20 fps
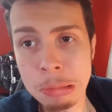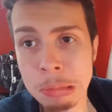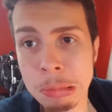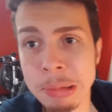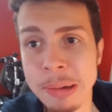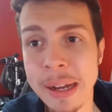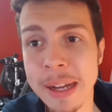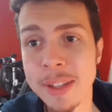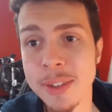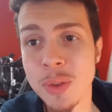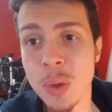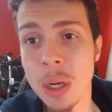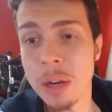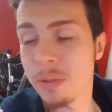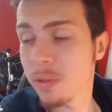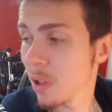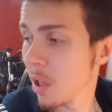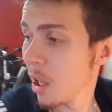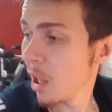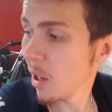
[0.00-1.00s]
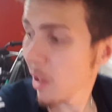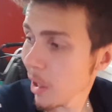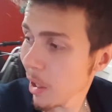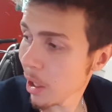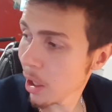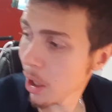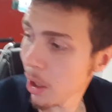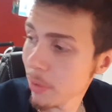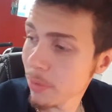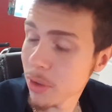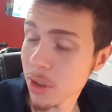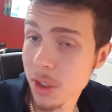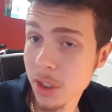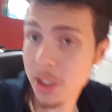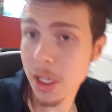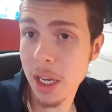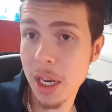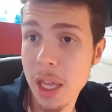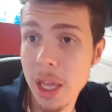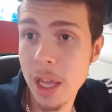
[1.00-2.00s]
Like twelve o'clock, and I'm just
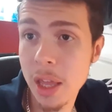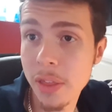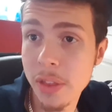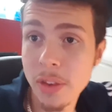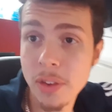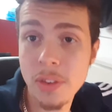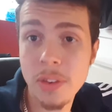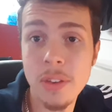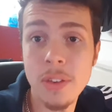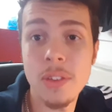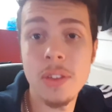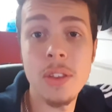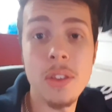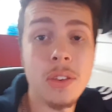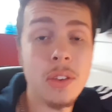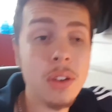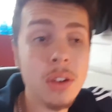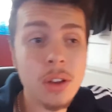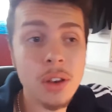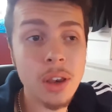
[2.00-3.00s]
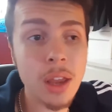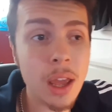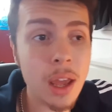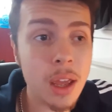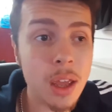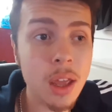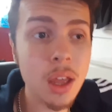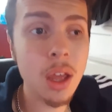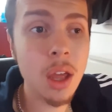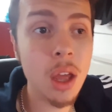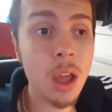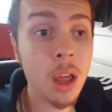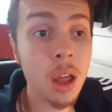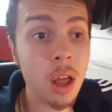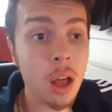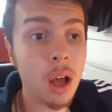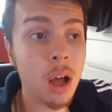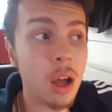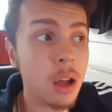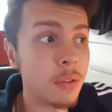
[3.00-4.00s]
sitting here. This is the second day
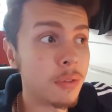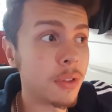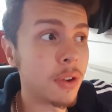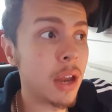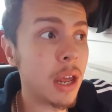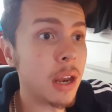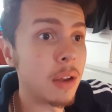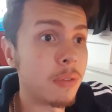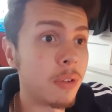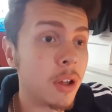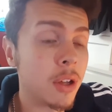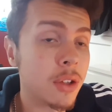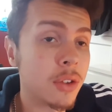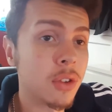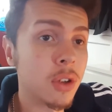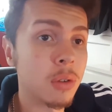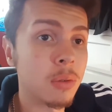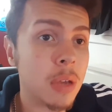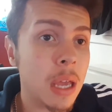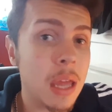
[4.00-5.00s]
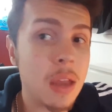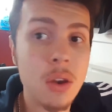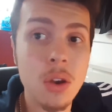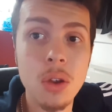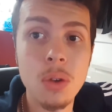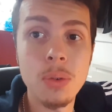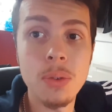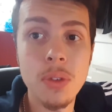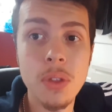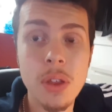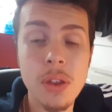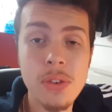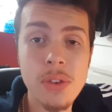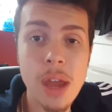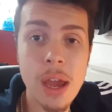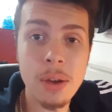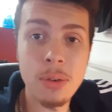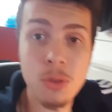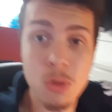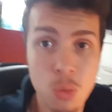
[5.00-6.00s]
of the daily vlogging, so I'm getting new to this
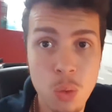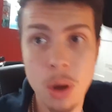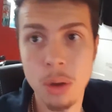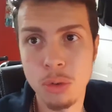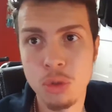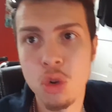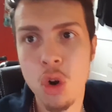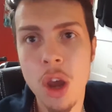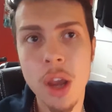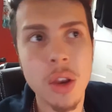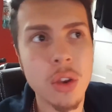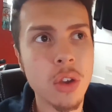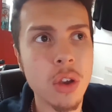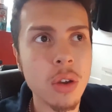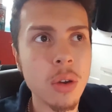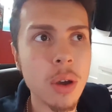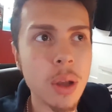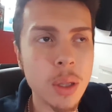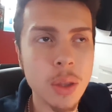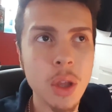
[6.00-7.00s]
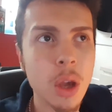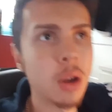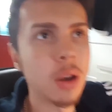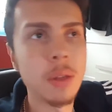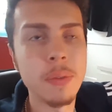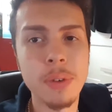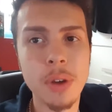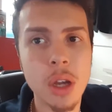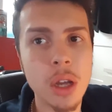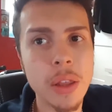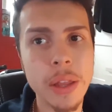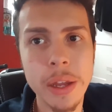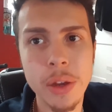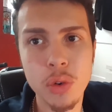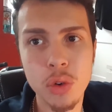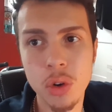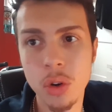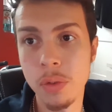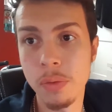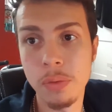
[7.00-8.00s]
now. Well, trying to. I totally forgot that I
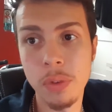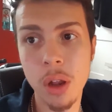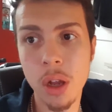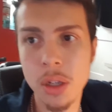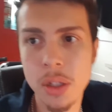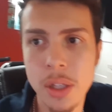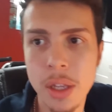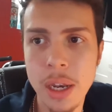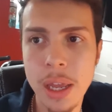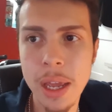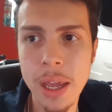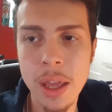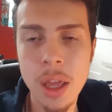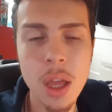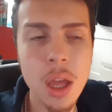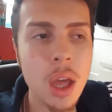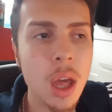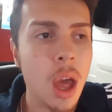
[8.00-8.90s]
should have vlogged today.